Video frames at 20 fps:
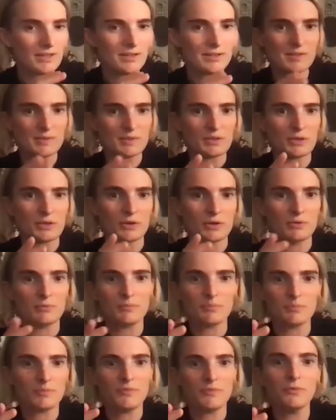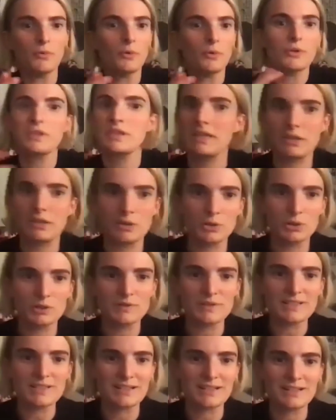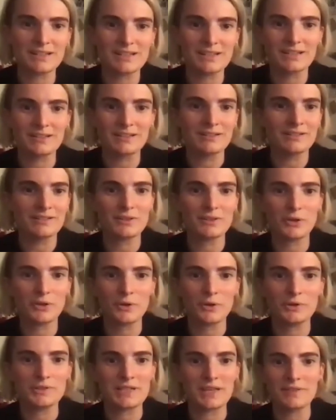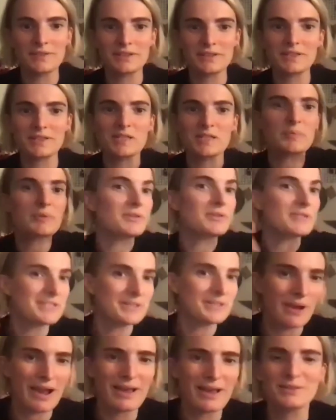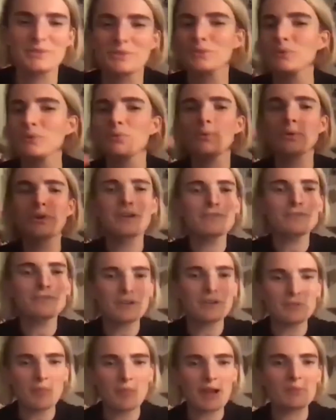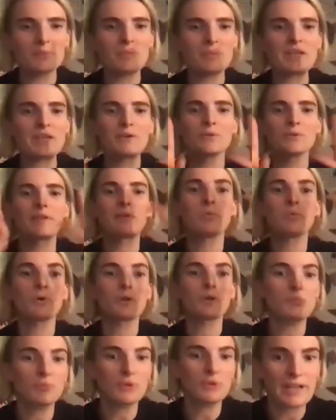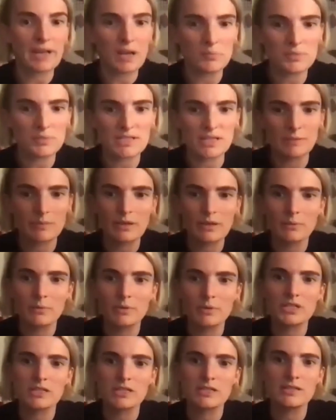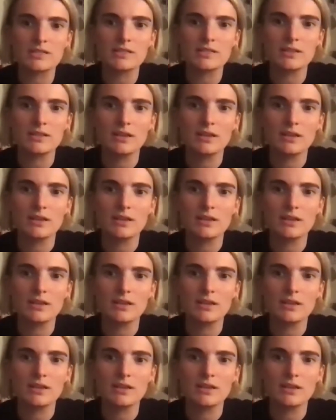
you know, fourth gear all of a sudden and go down the conspiracy route or whatever it might be, or they want to bring up something which is